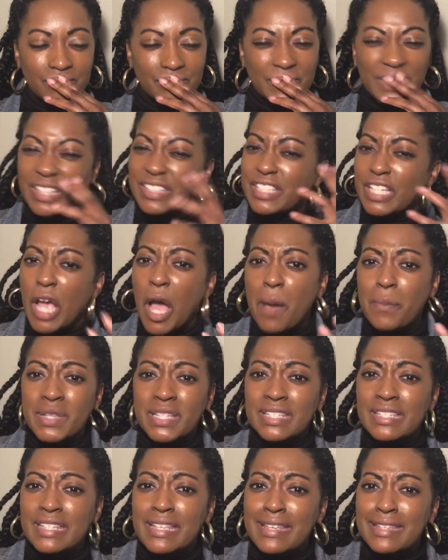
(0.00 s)
it's common
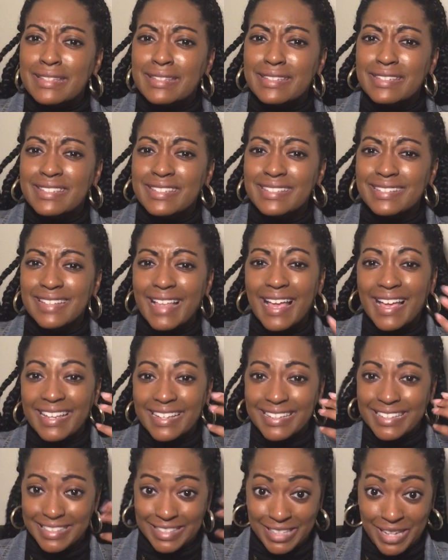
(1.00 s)
sense.
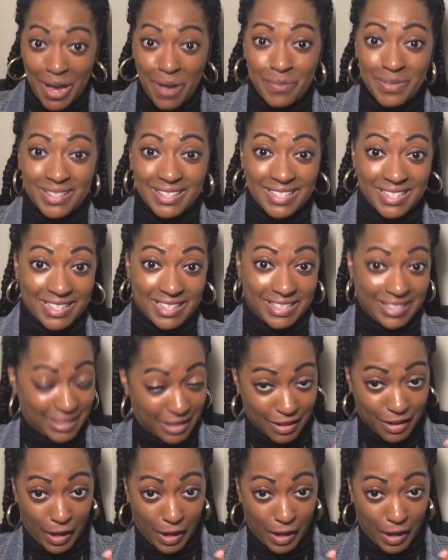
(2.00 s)
Like, it's common sense.